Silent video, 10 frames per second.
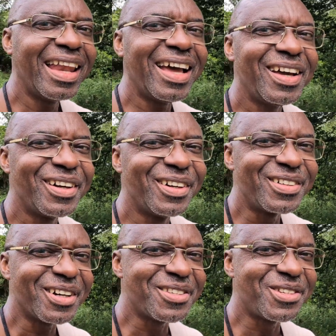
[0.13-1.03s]
Hello,
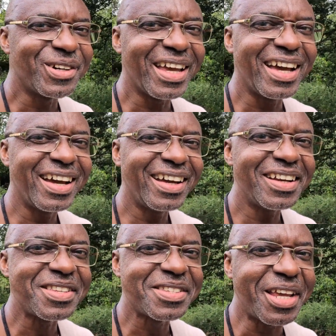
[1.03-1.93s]
Dr. Joe here.
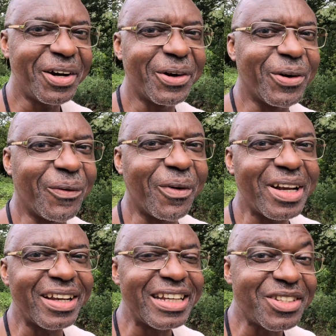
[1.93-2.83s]
So
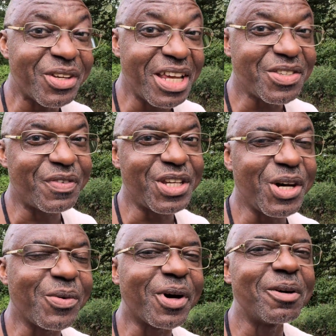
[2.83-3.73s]
in today's
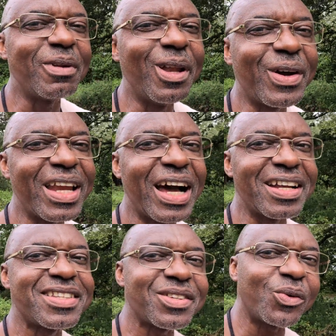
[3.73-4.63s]
video, we're going to be looking
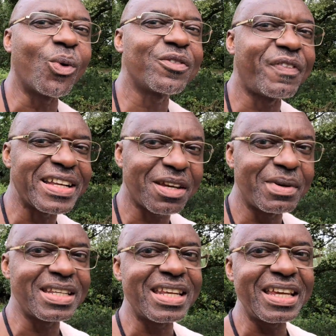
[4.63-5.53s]
at what
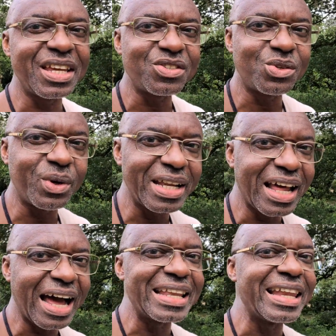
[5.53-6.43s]
vitamin D is
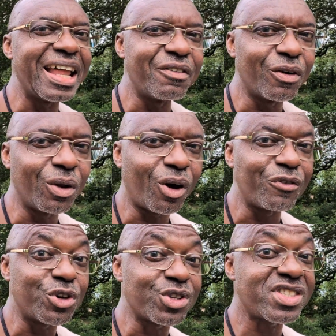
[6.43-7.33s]
doing at the level
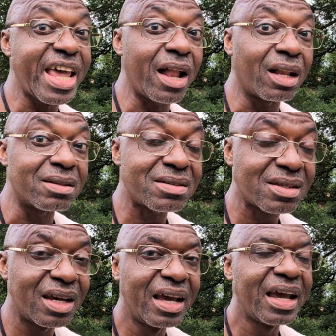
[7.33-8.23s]
of your
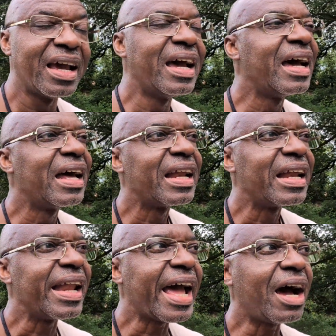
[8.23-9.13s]
cells.
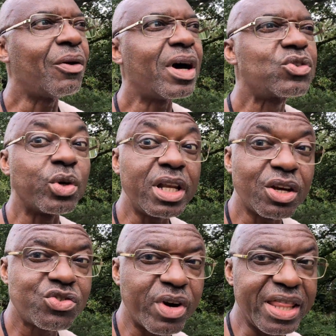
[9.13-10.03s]
Now, to
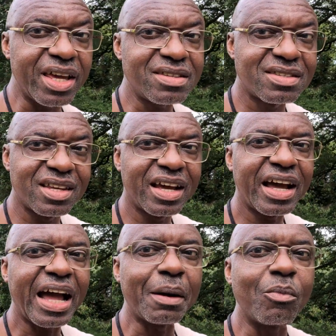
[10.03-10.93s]
illustrate this,
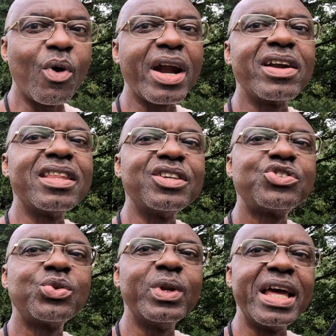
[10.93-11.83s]
I'm wearing
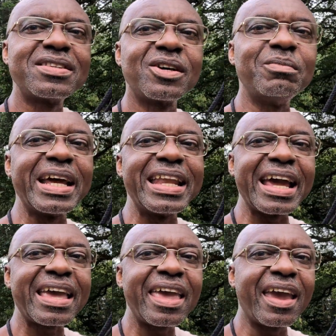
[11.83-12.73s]
this shoelace on my
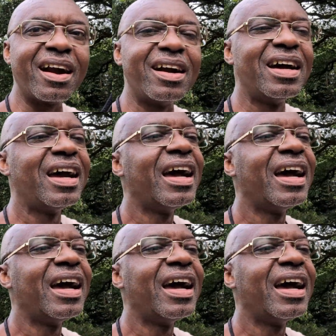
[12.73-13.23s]
neck here.